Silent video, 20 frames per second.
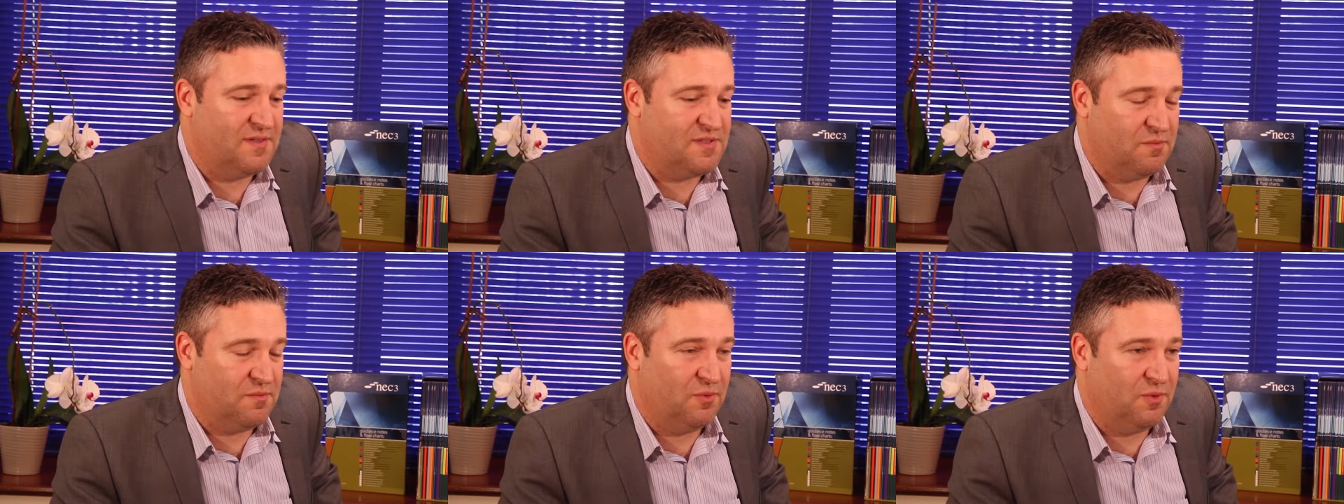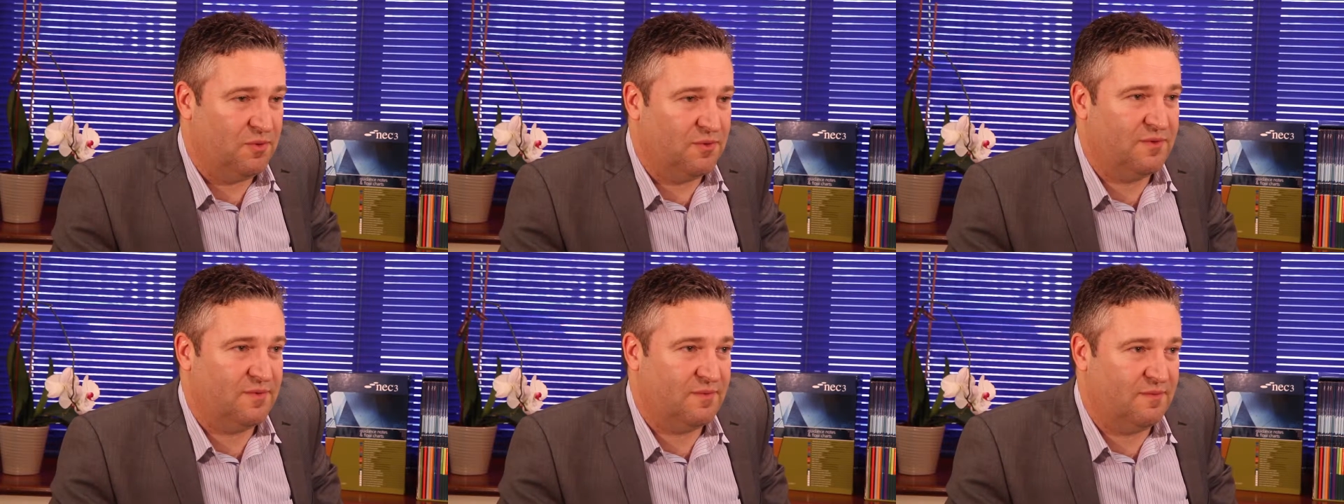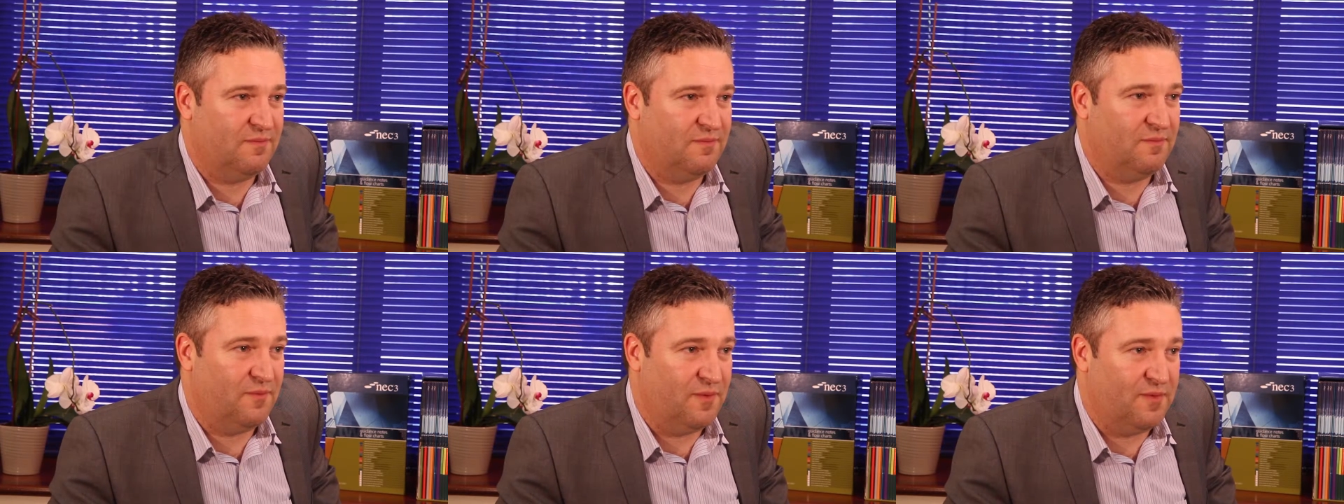towards,
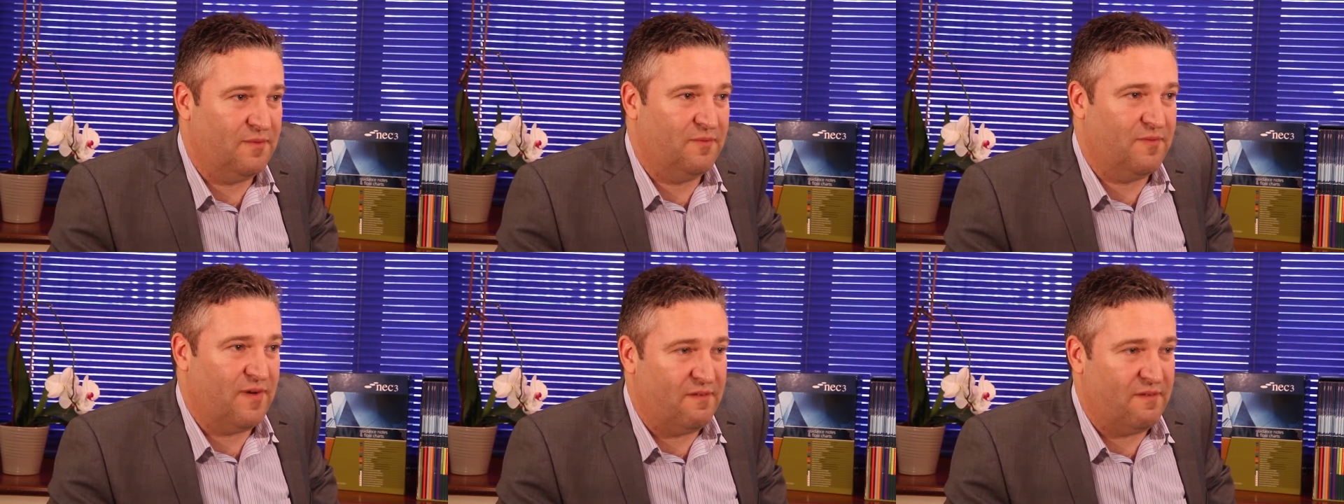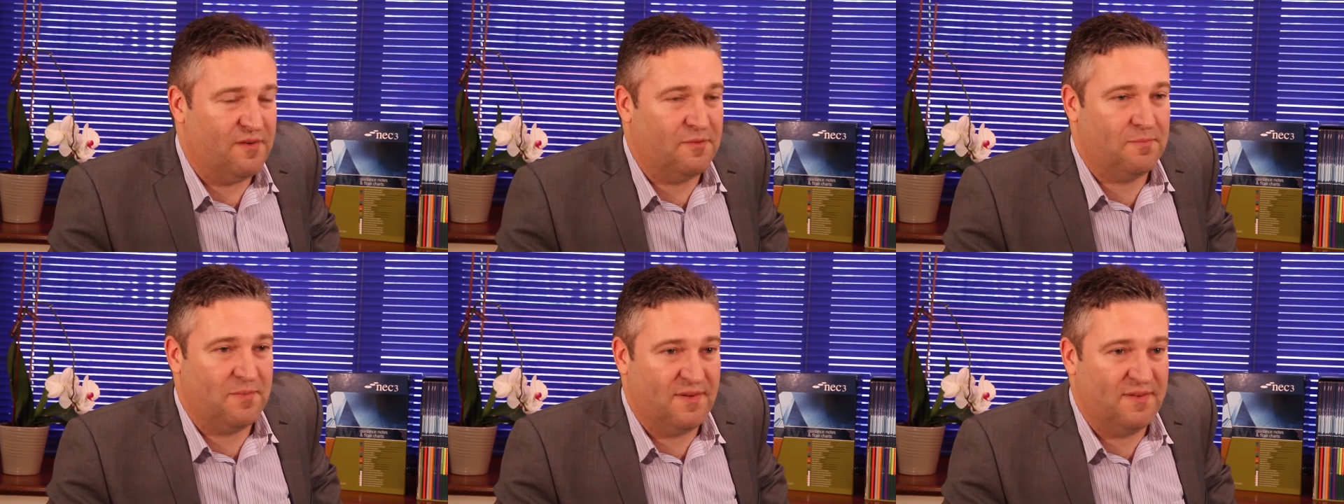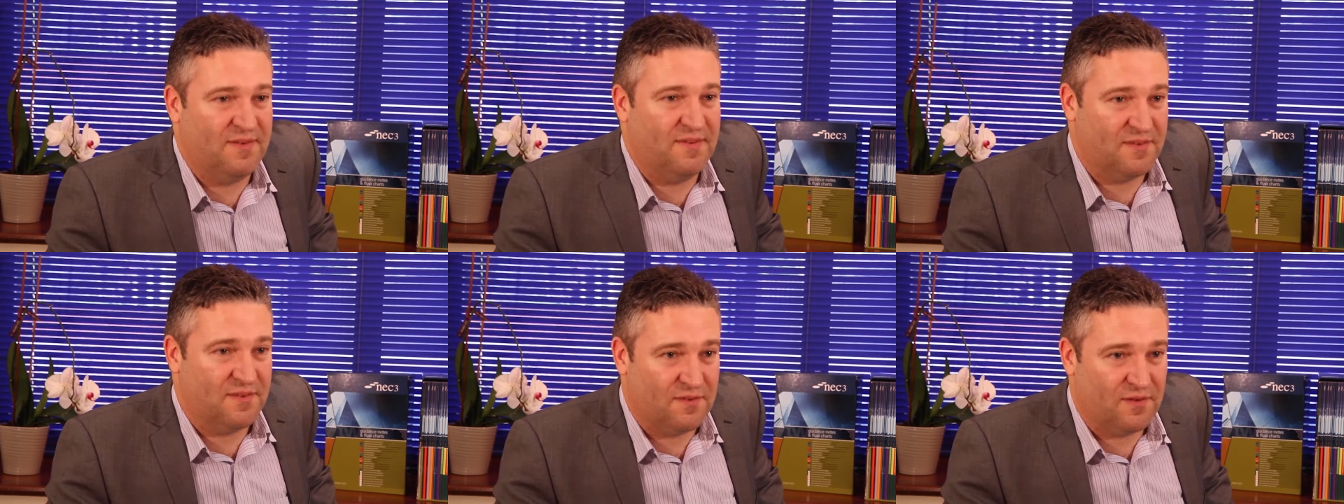with the various
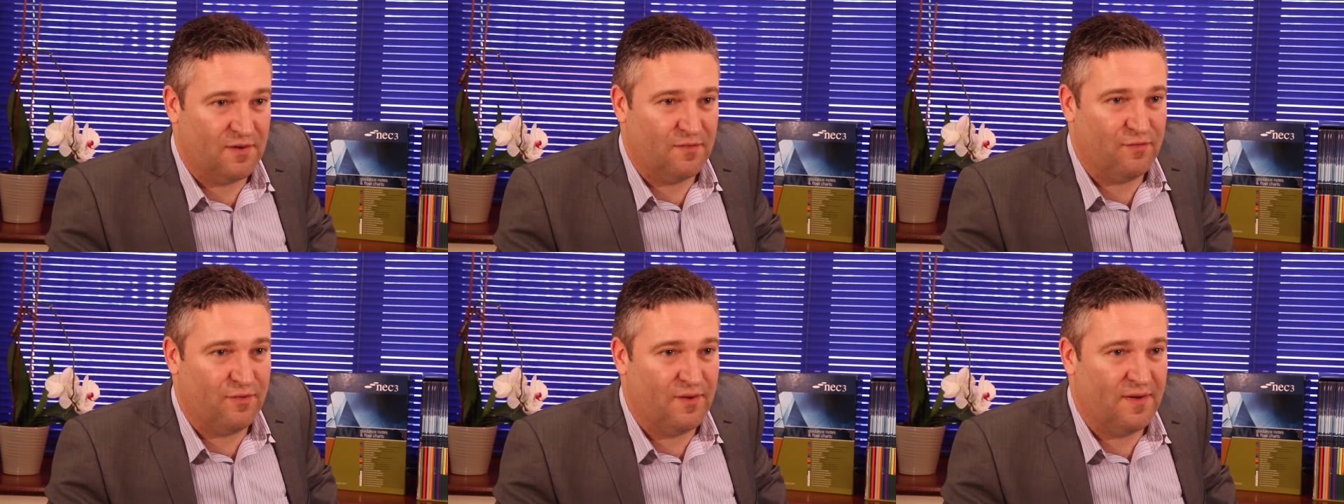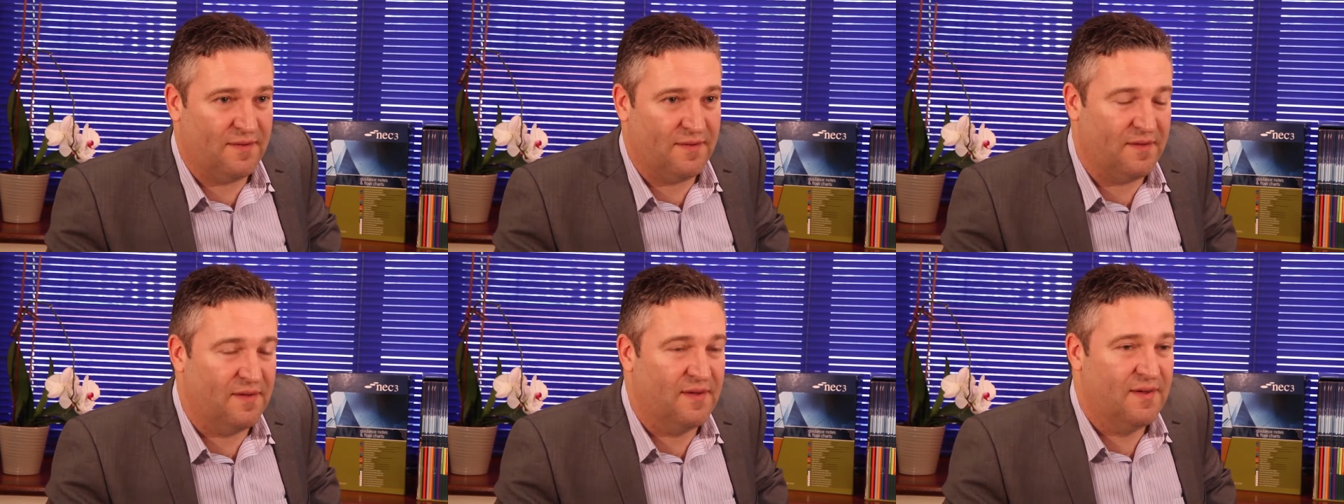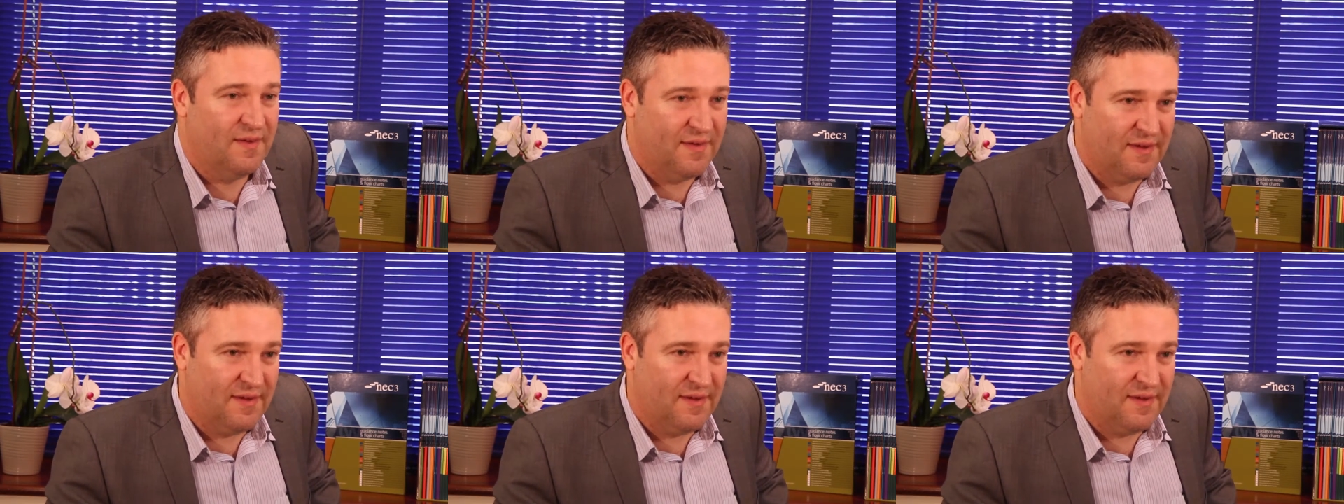pieces of software that